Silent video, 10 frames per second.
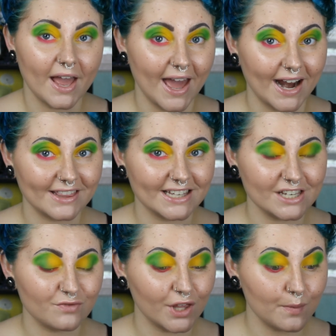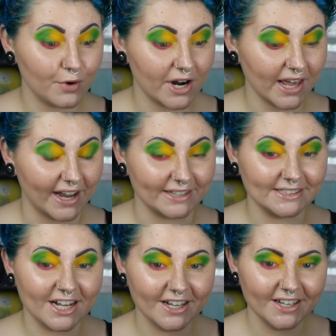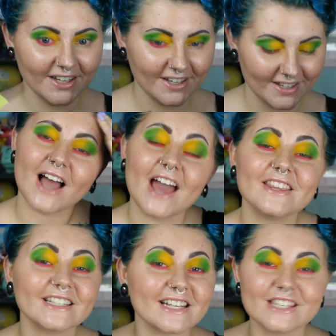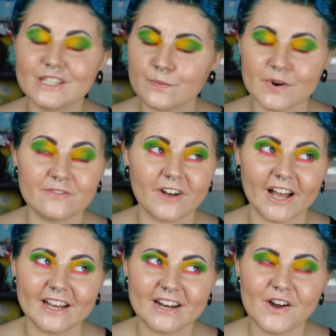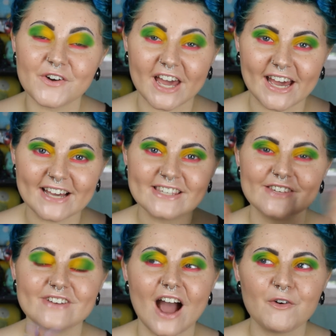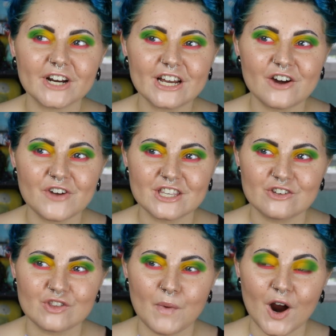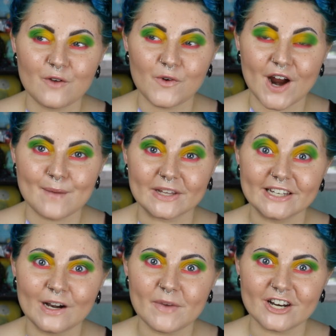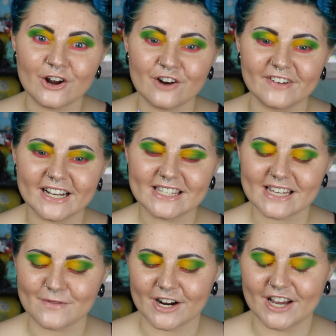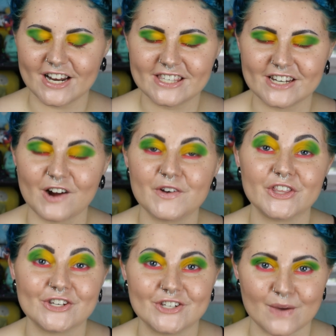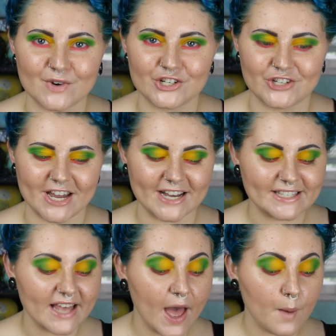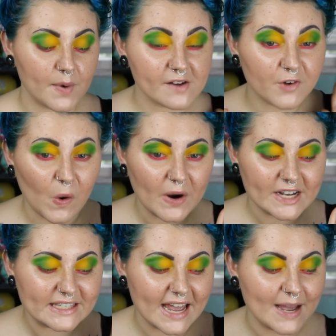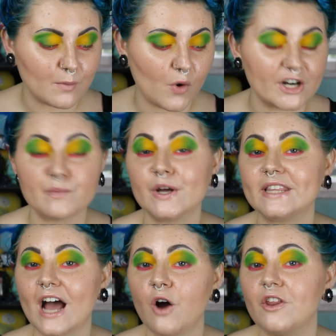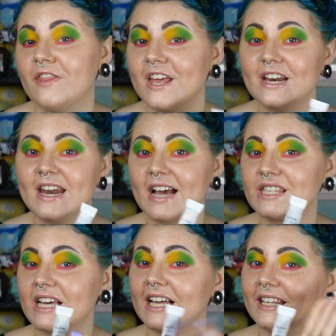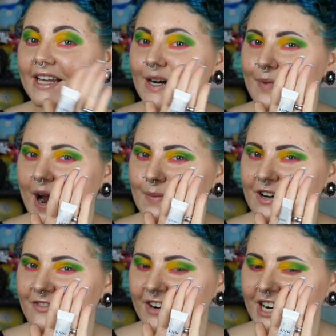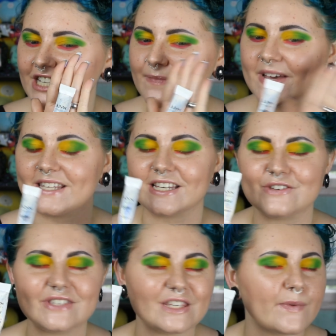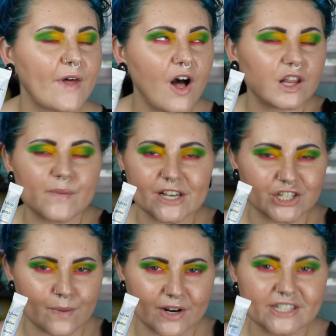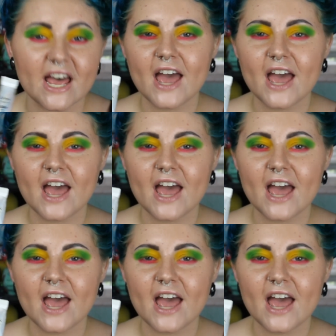And I think that's really pretty. I think that's super fun. Okay, so now we're going to go into the part where I'm a little bit nervous, and we're going to start with the shimmer shades. But of course, I am going to put down the NYX Glitter Primer first, because I use this with all of my shimmers.